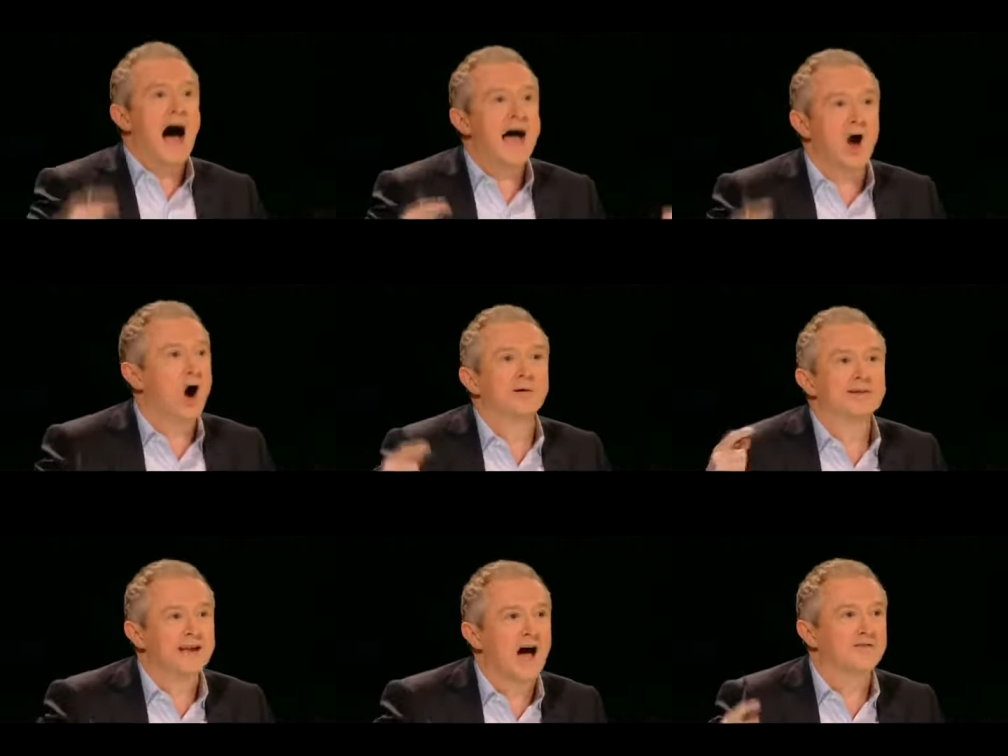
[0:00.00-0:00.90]
I
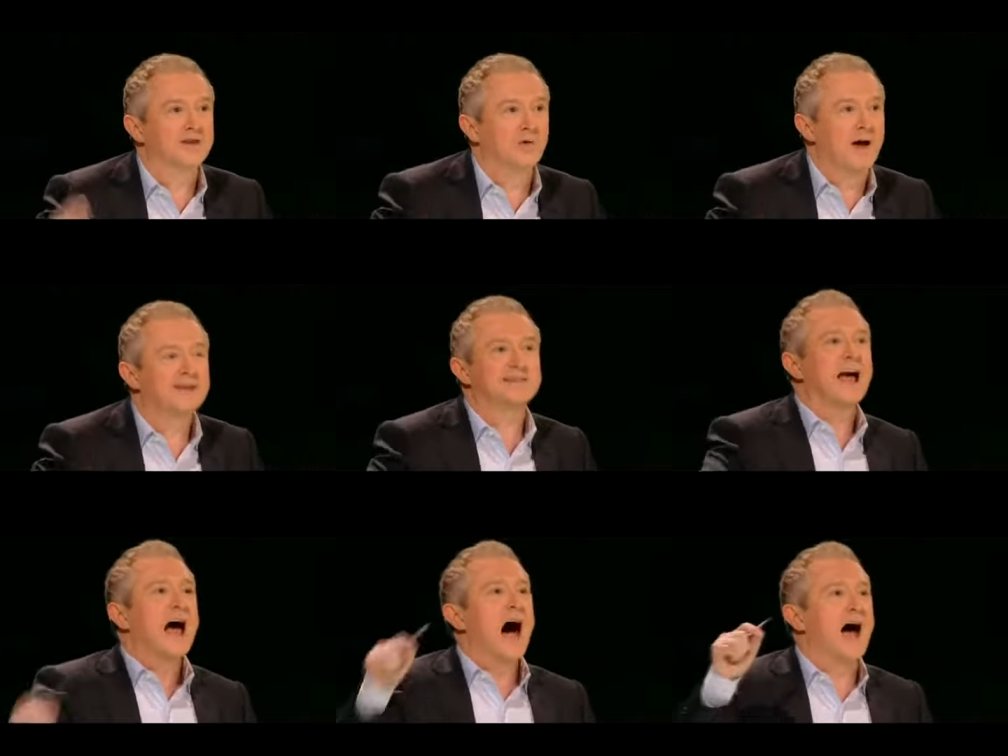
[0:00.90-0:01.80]
always loved the riff.
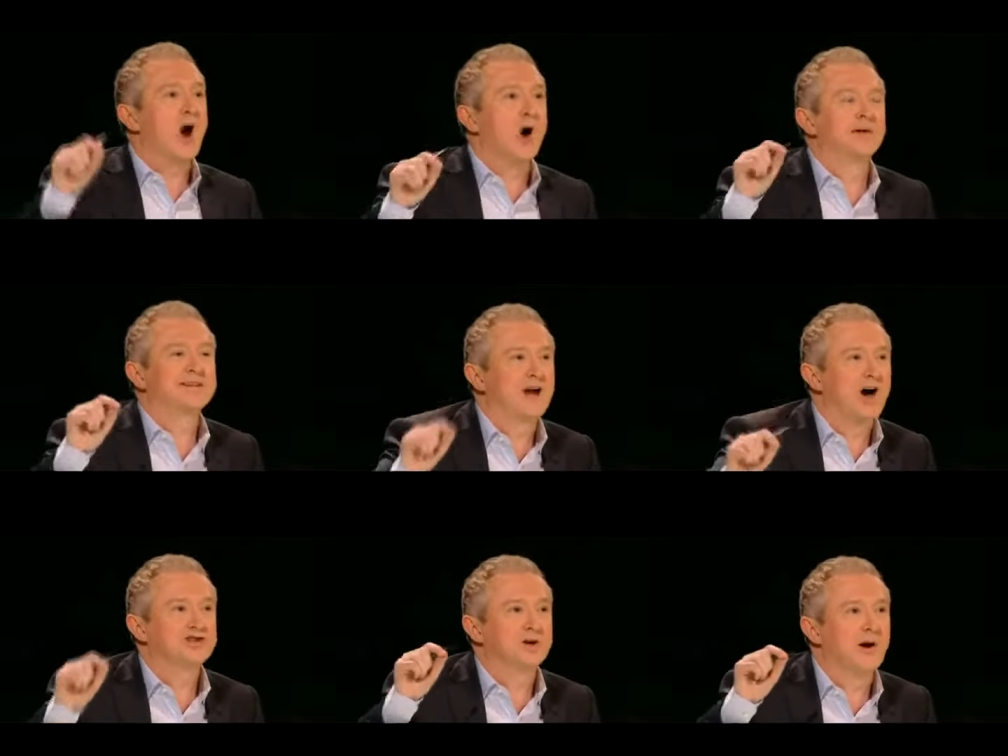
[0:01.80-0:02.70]
I always thought you